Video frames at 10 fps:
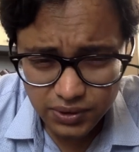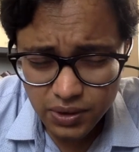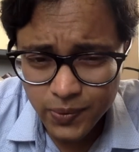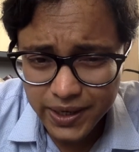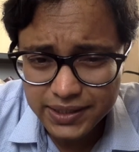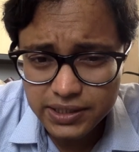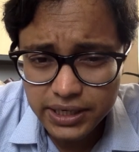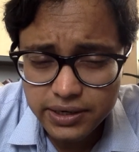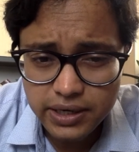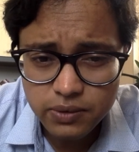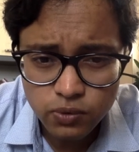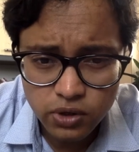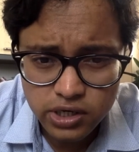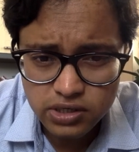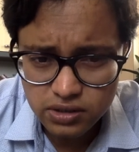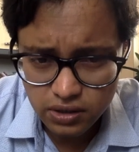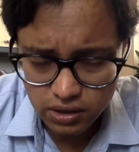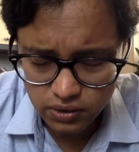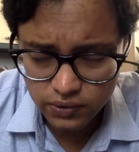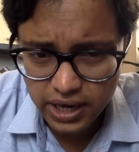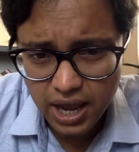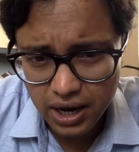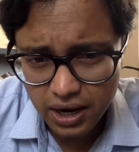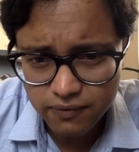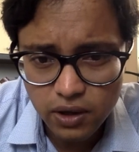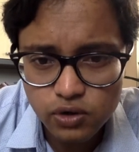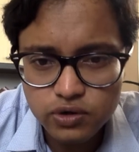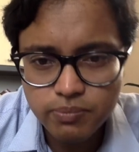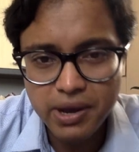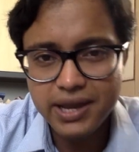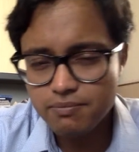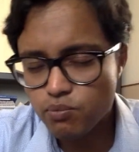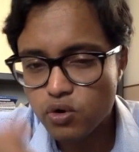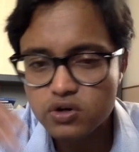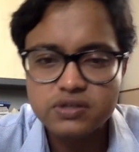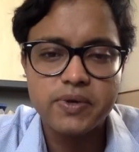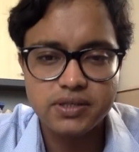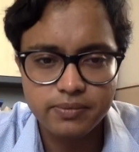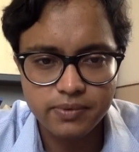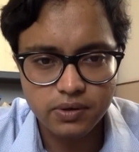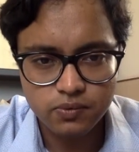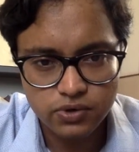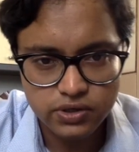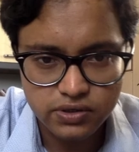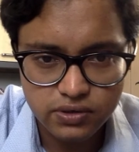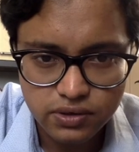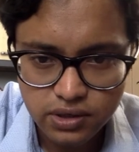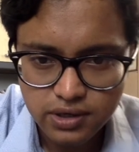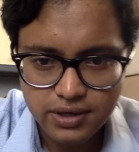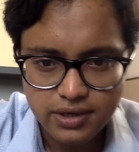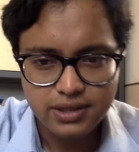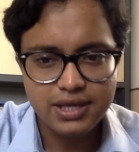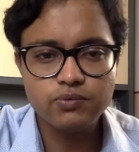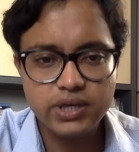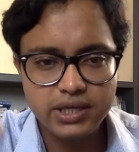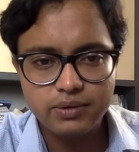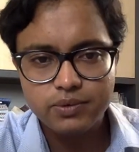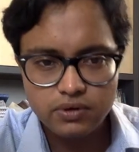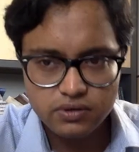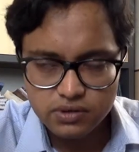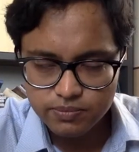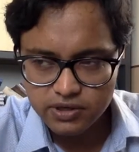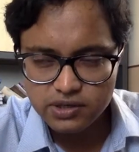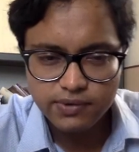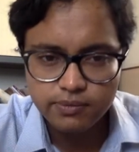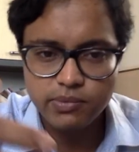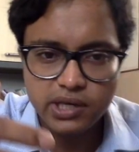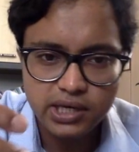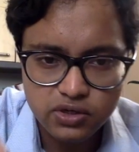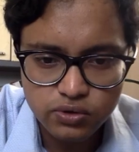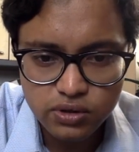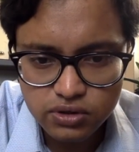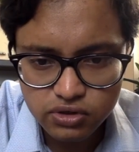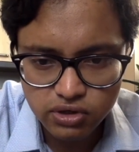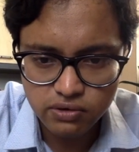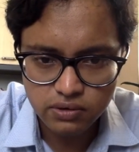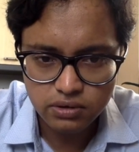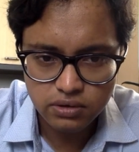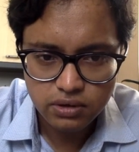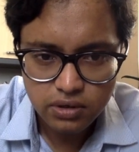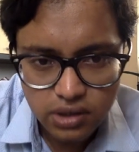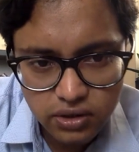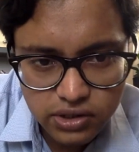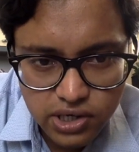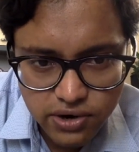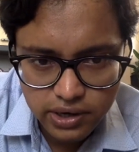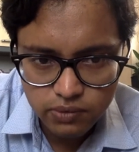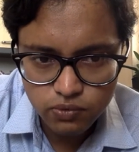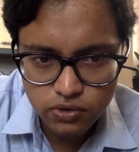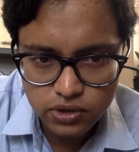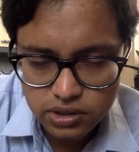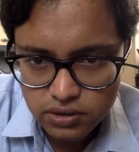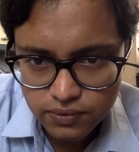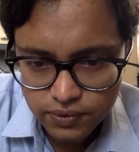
where generic words, are followed by more specific words. Then we give a specific meaning to the generic words.